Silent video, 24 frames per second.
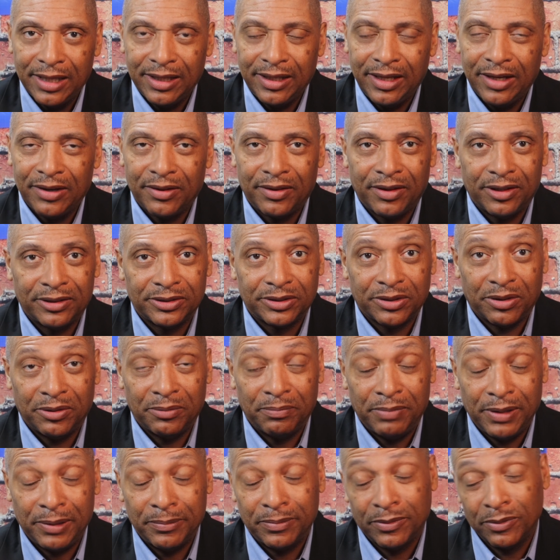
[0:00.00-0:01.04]
you know, there are
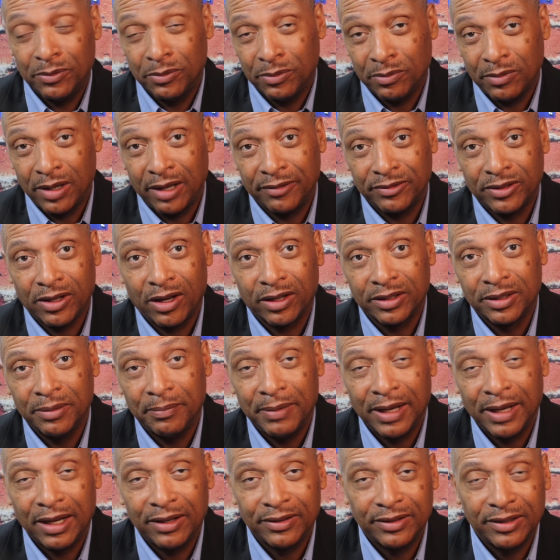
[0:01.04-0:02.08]
certain people I've talked
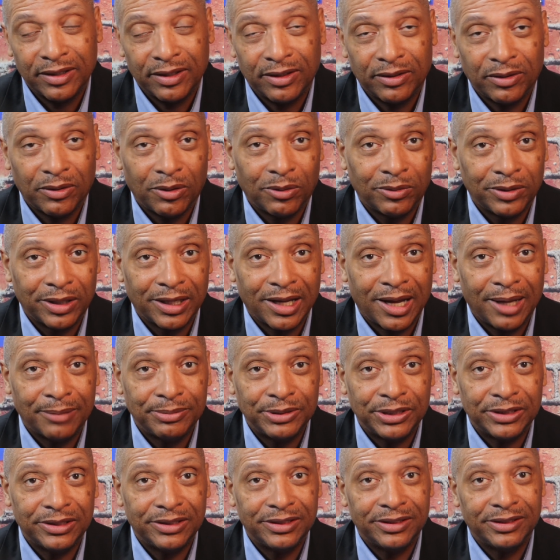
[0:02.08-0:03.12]
about that are holding
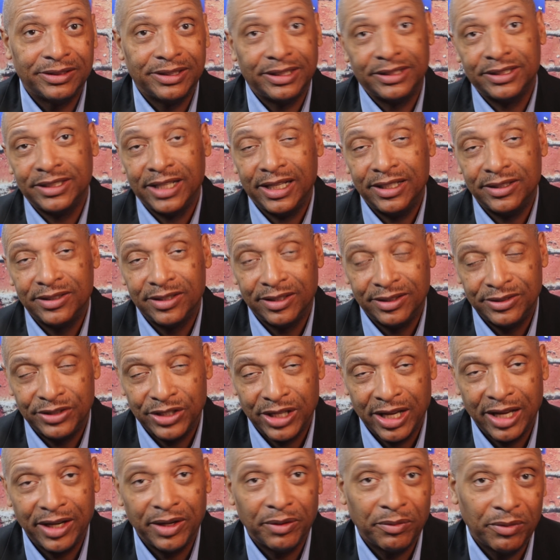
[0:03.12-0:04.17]
options that say into
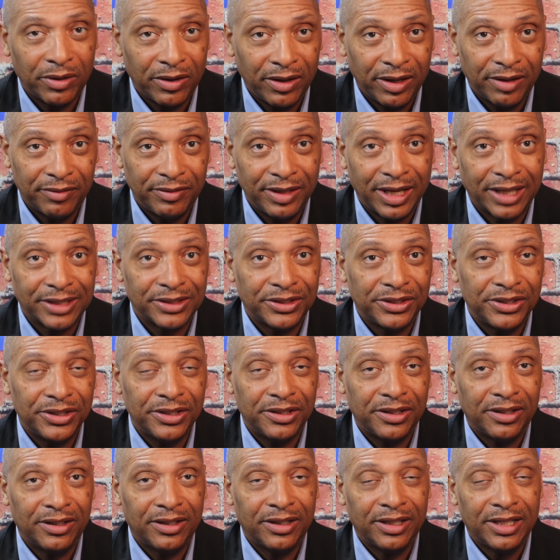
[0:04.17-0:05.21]
January of next
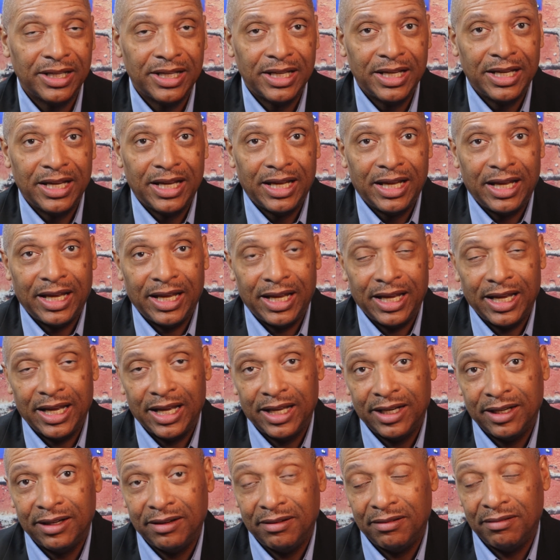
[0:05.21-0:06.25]
year.
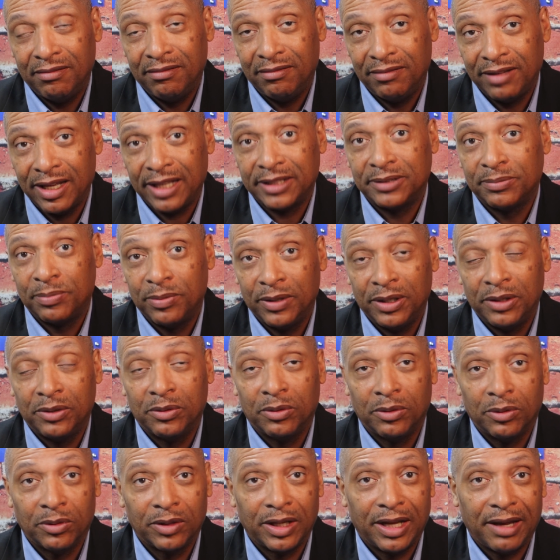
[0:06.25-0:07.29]
And that's pretty
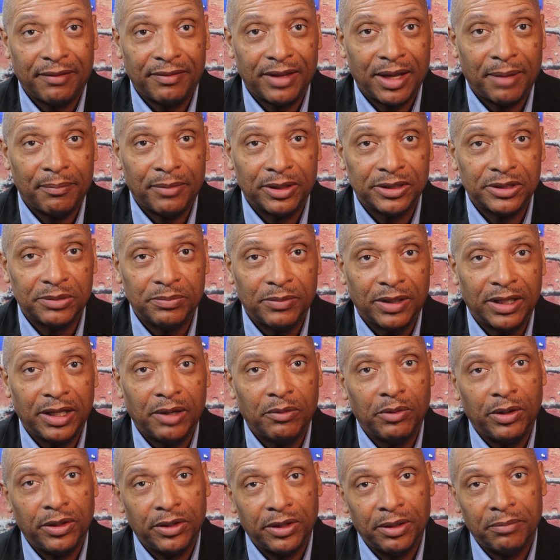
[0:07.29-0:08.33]
cool to have that much money
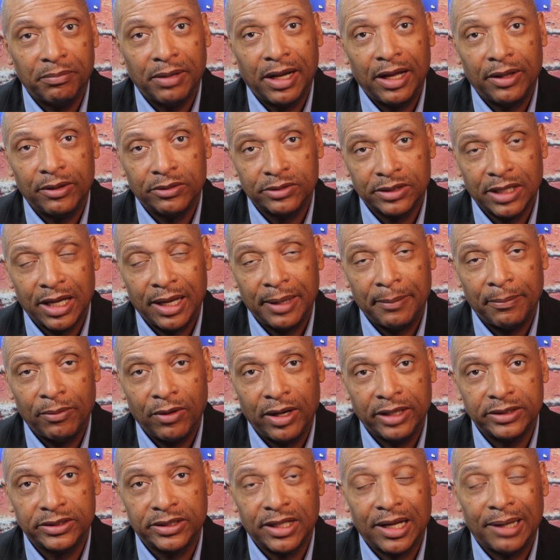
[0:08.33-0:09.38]
where you can buy those
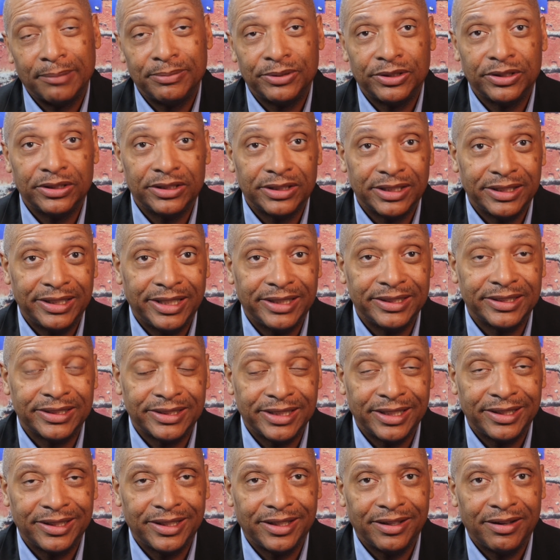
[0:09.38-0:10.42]
high-priced options and then
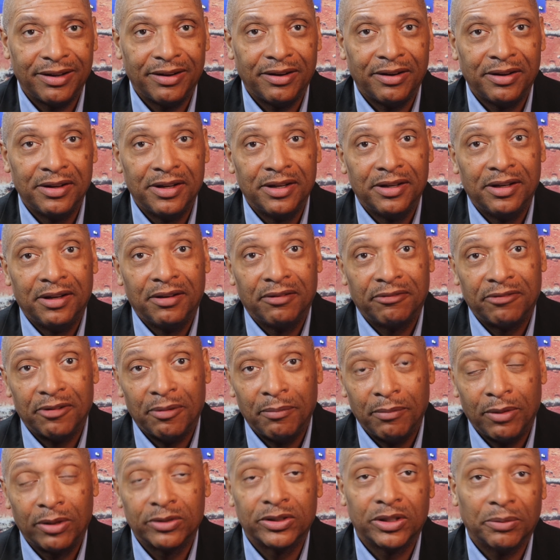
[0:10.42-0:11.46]
sit there for
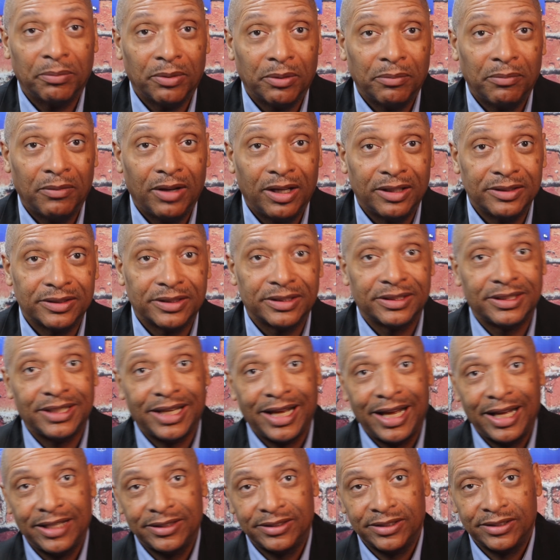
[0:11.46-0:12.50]
multiple months
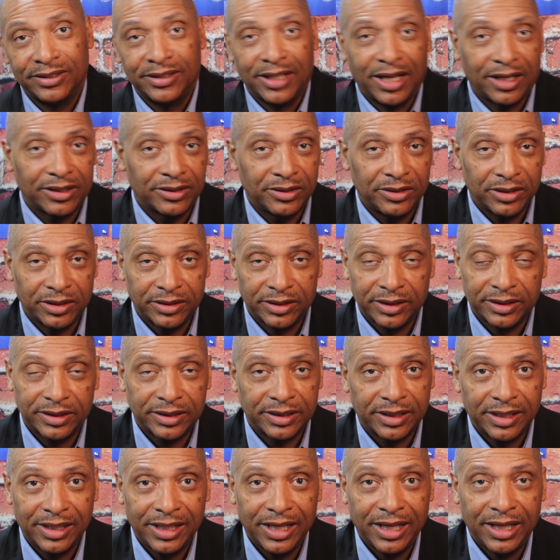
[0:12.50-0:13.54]
as the stock does
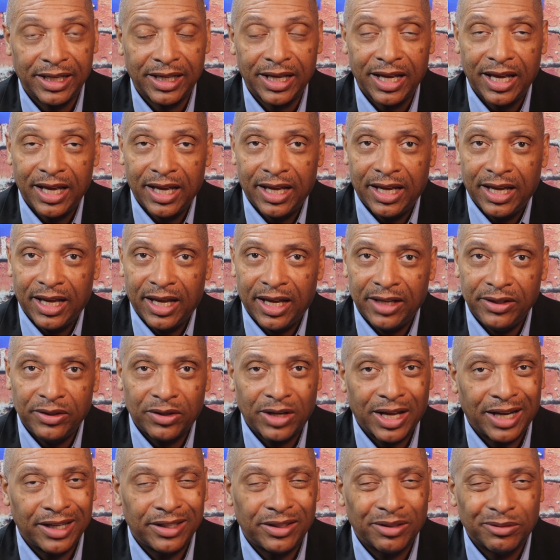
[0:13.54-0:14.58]
its thing. And you
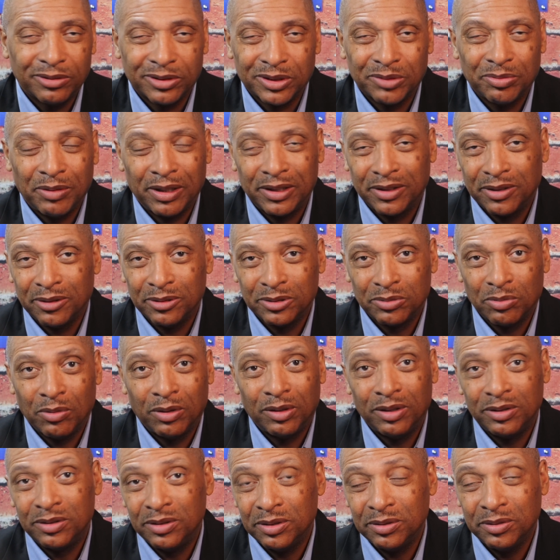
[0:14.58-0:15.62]
kind of don't sweat those
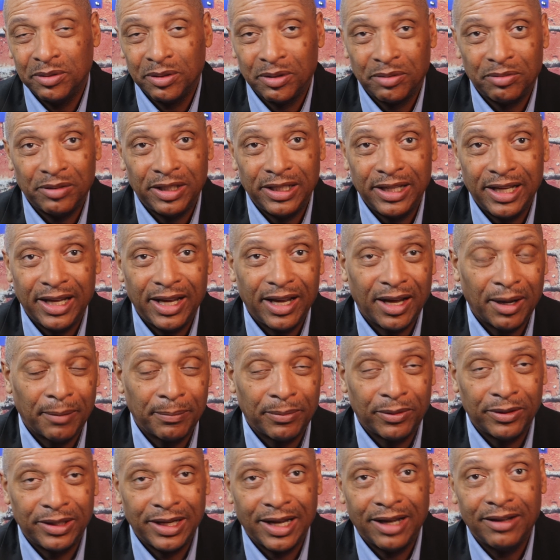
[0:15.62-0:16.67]
1 or 2 or 3 day
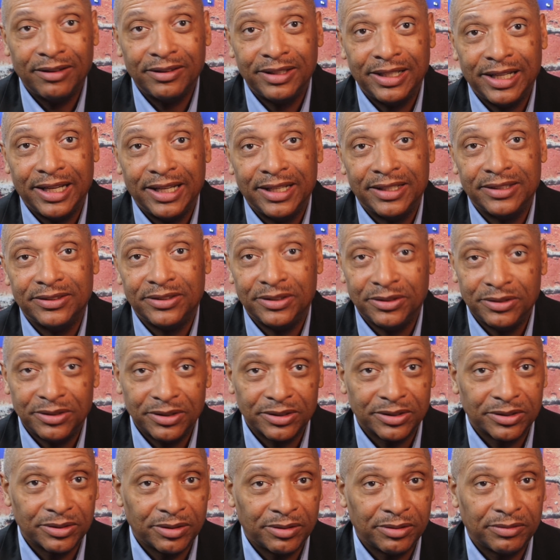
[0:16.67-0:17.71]
up or down days. You
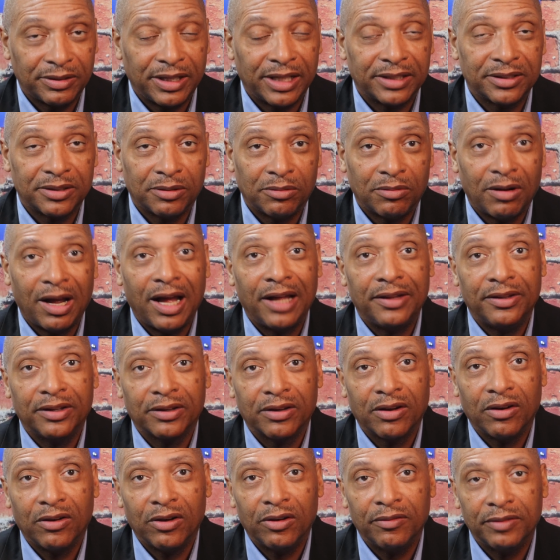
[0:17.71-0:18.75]
just sort of get to ride the
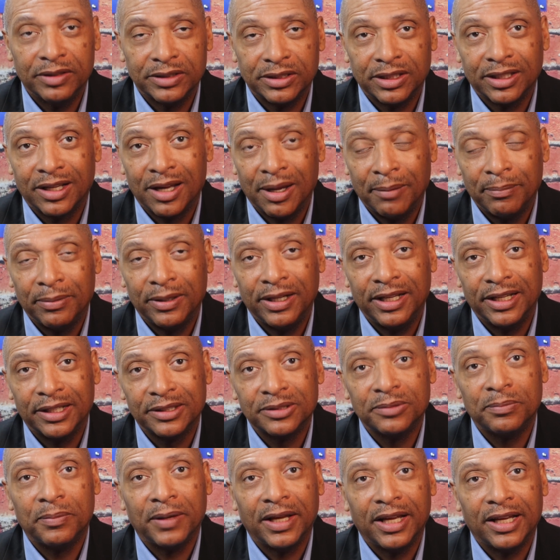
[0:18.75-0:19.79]
curve as the company
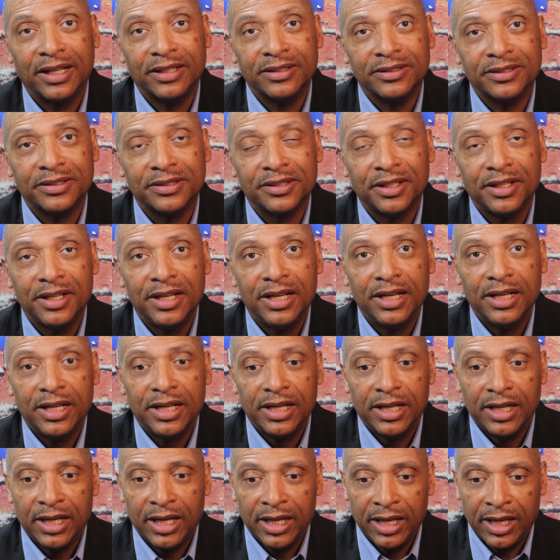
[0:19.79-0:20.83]
expands.
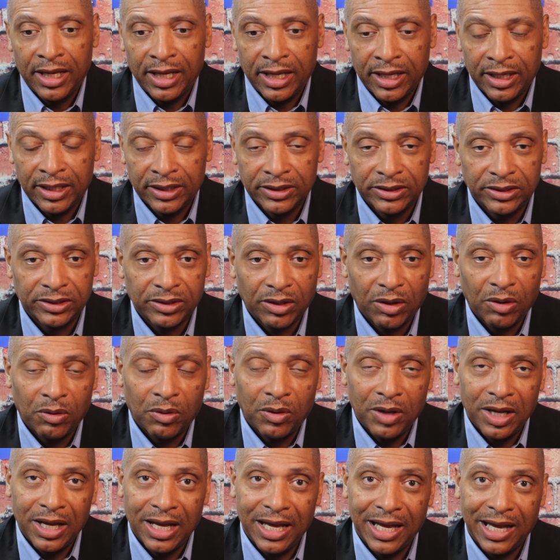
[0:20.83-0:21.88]

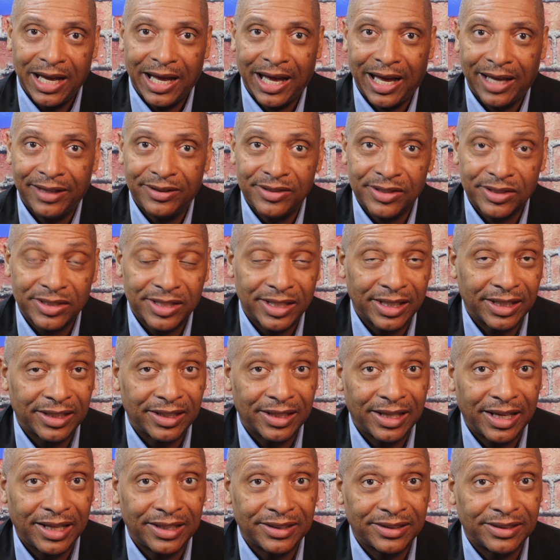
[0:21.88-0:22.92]
So I just think
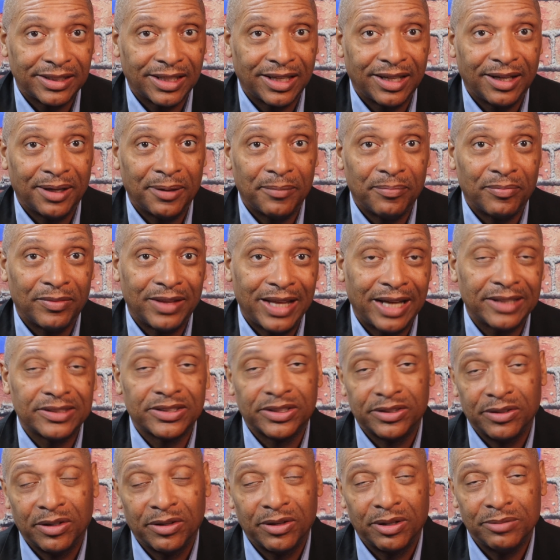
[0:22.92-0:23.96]
that that
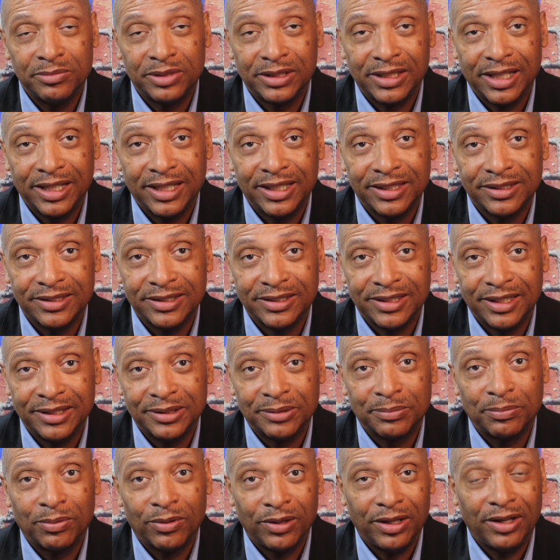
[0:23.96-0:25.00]
circumstance
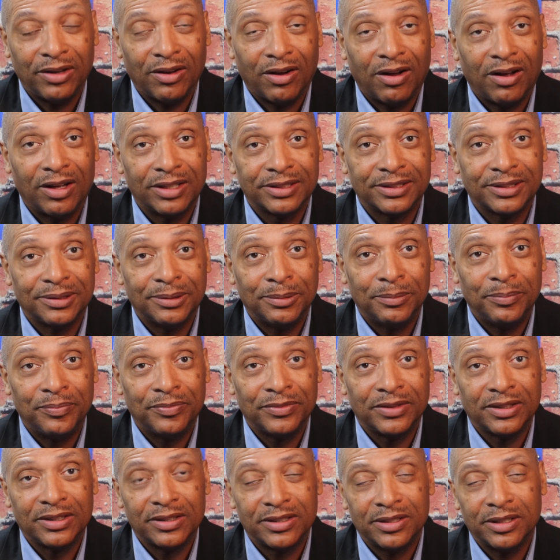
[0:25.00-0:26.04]
is pretty
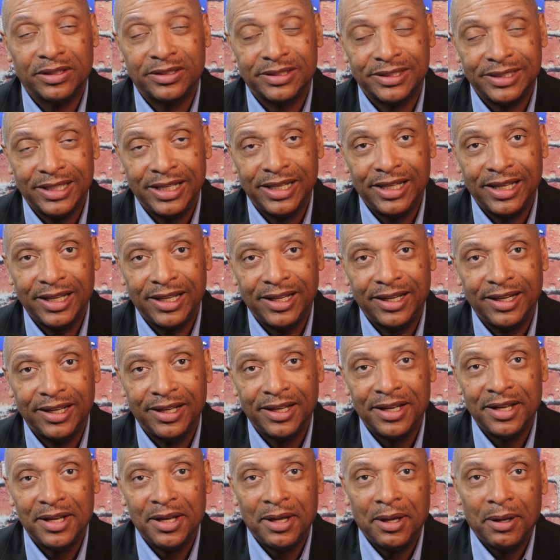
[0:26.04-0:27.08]
awesome to sit in.
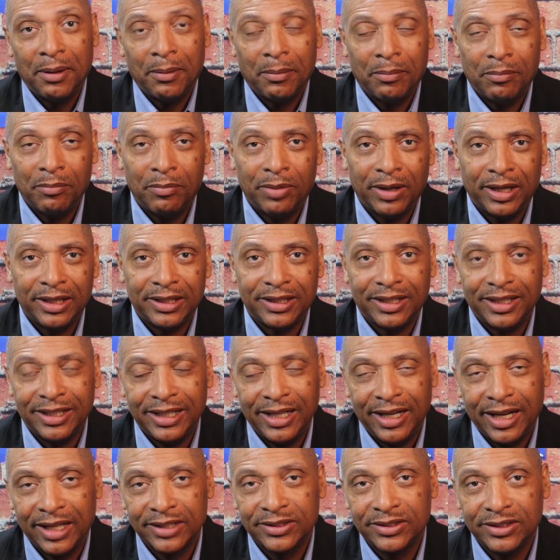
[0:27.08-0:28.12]
But
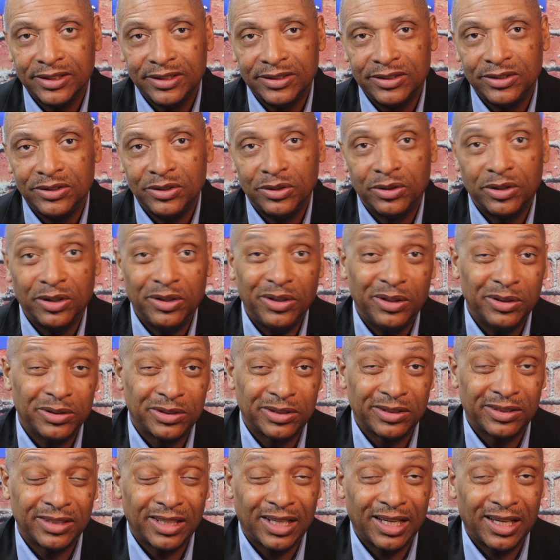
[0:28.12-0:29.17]
in essence, you can
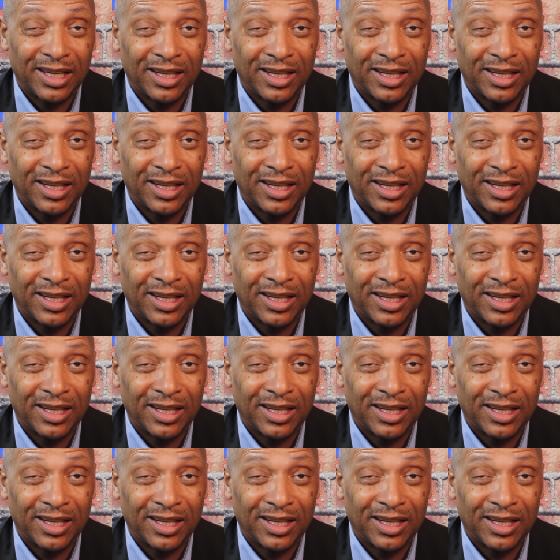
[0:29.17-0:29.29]
use